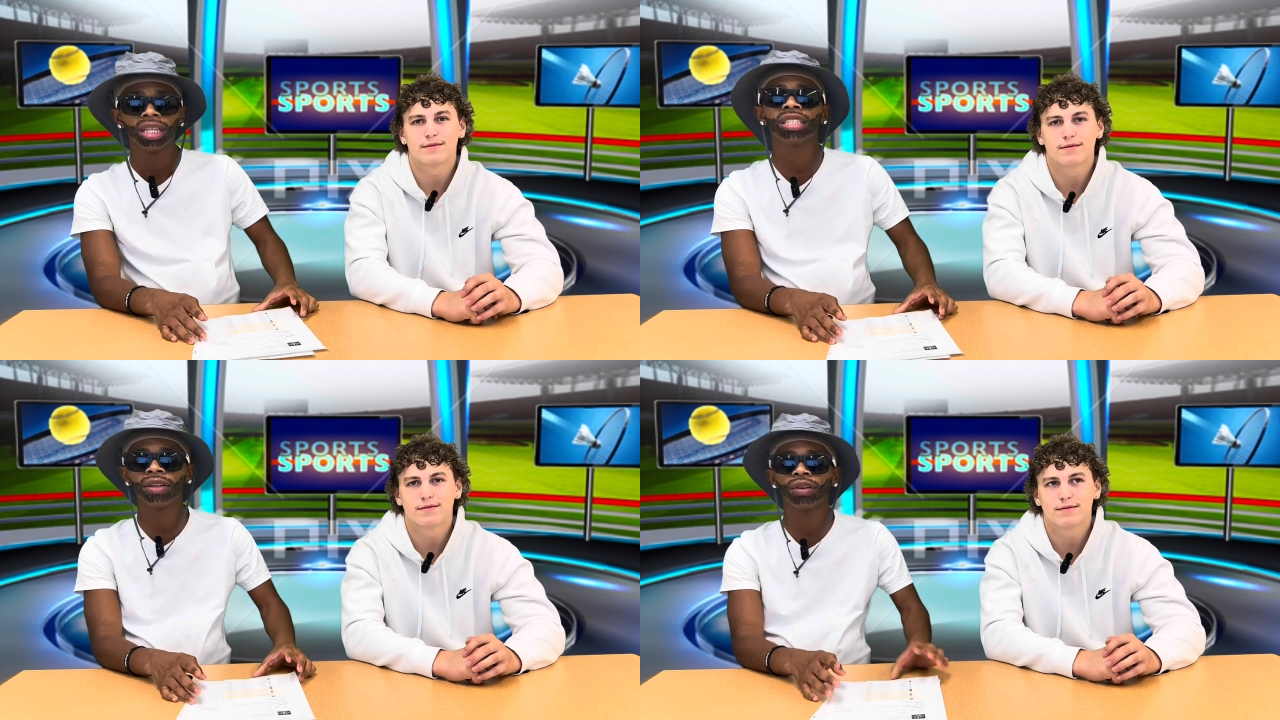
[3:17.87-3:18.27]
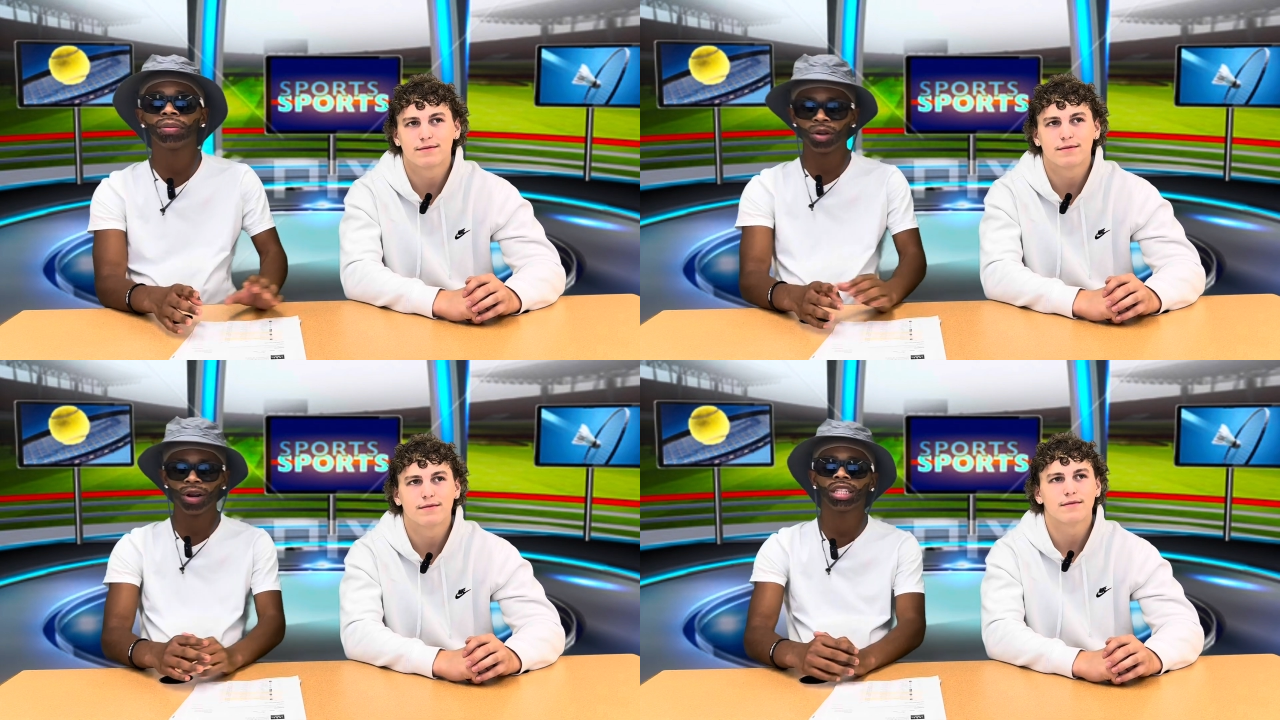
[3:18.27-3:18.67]
Speaker 1: Let's give it up.
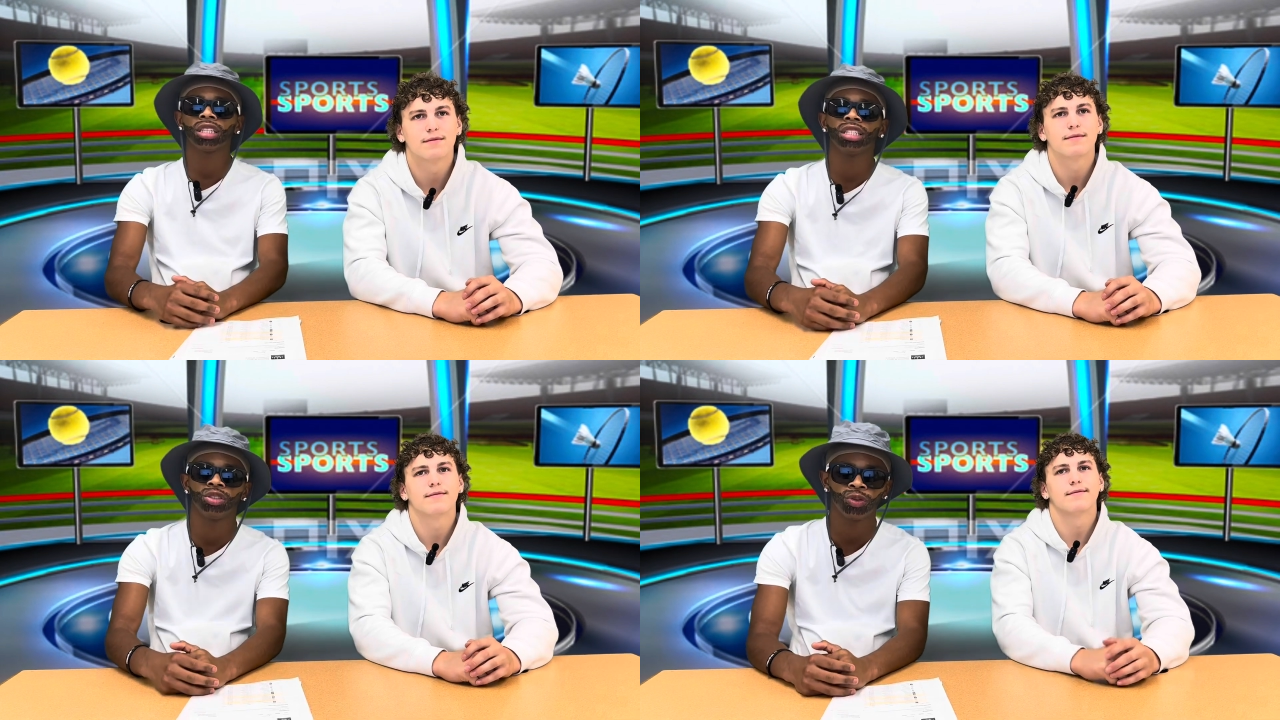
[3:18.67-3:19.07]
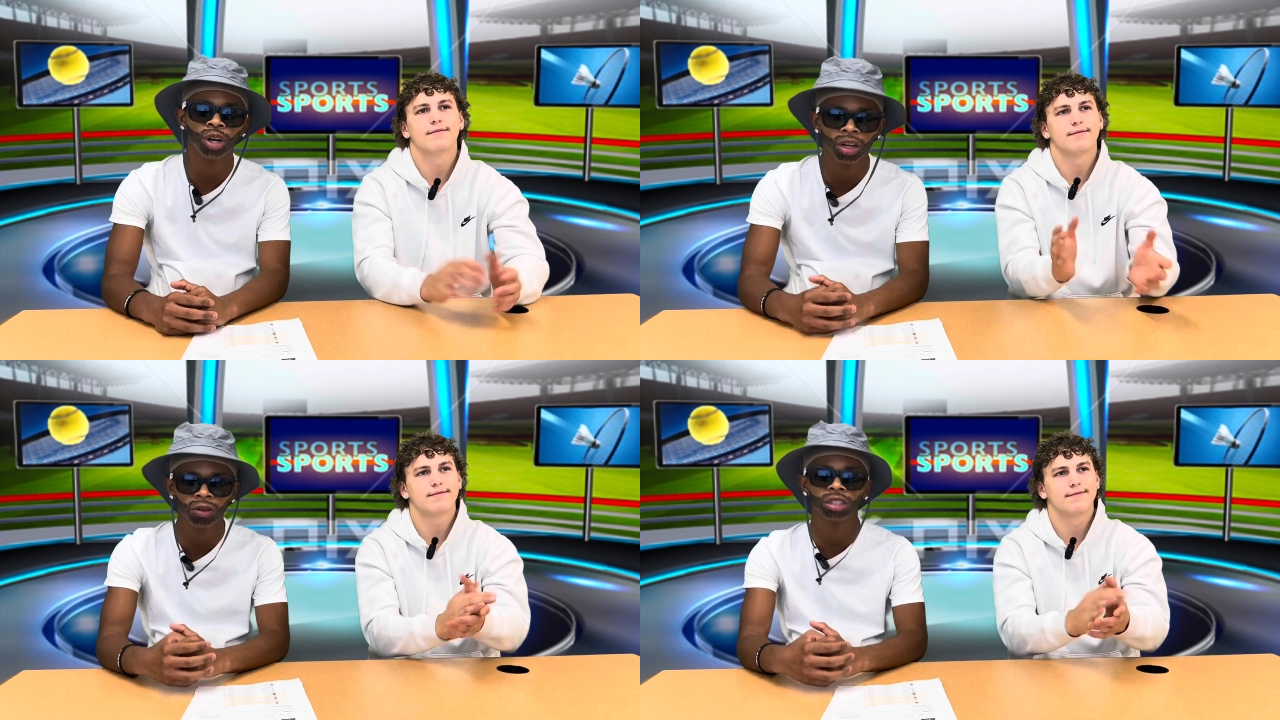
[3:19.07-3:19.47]
Congratulations for our
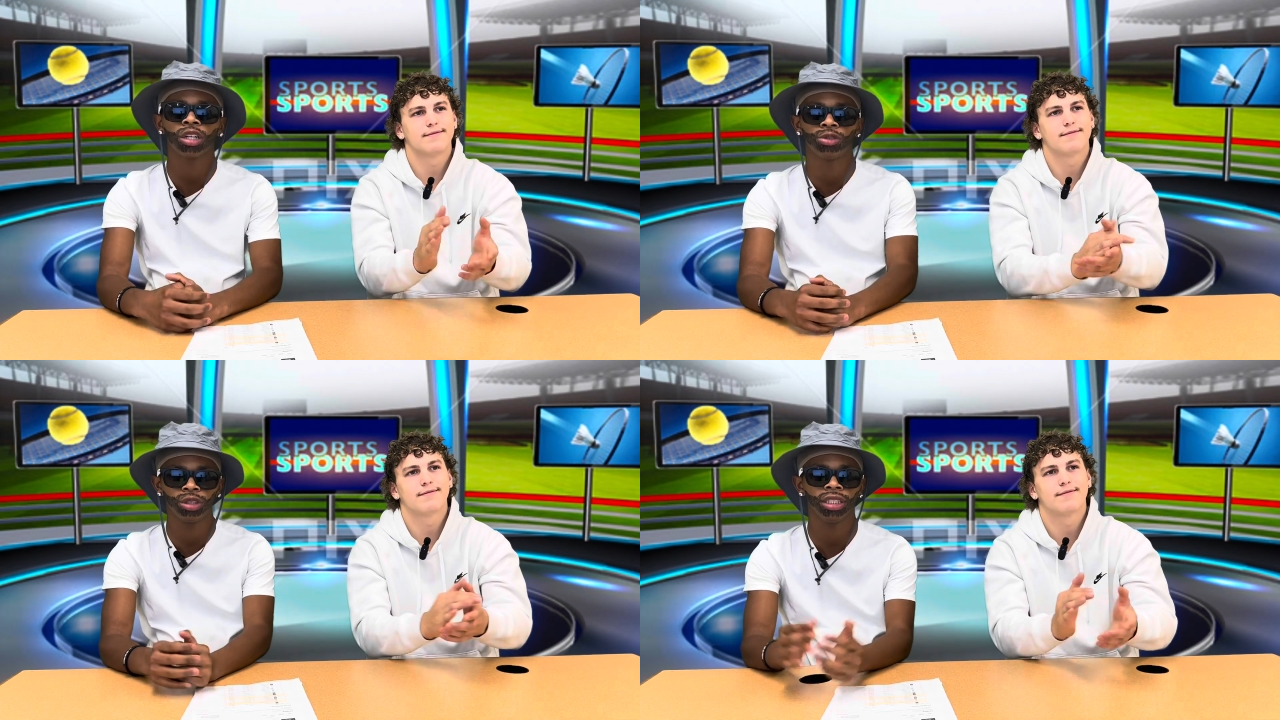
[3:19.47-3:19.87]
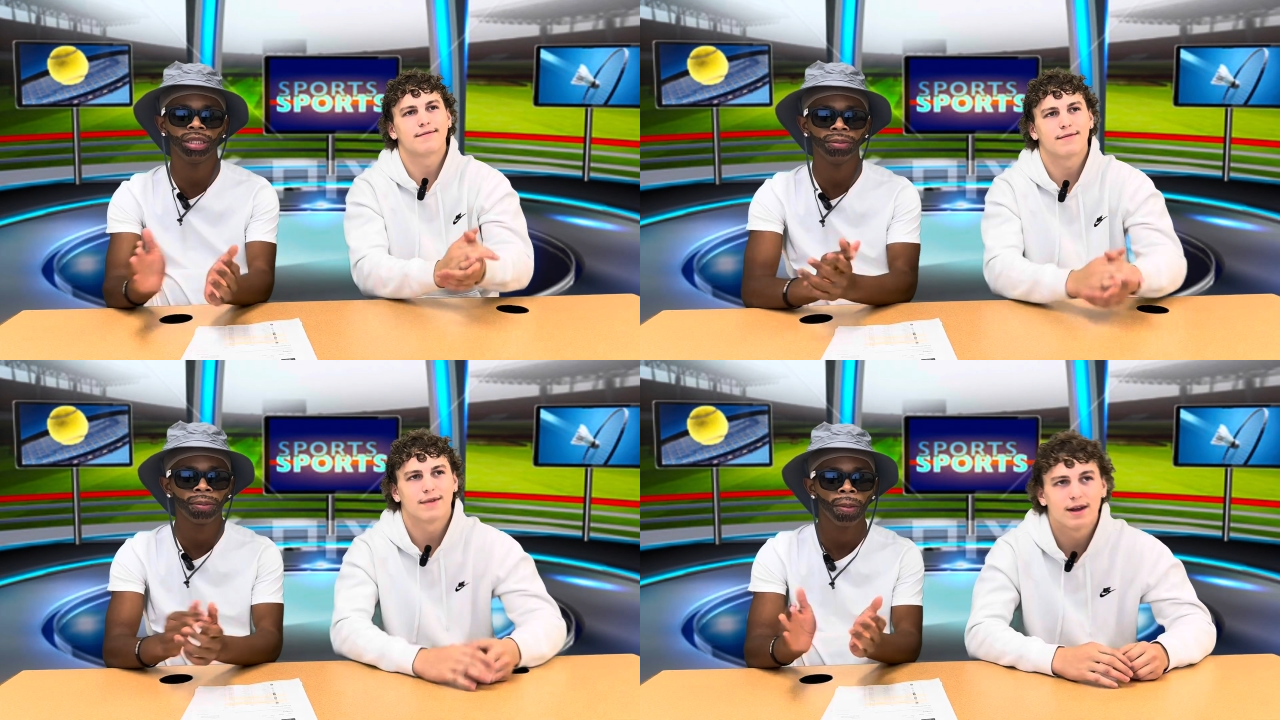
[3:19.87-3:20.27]
cross country team.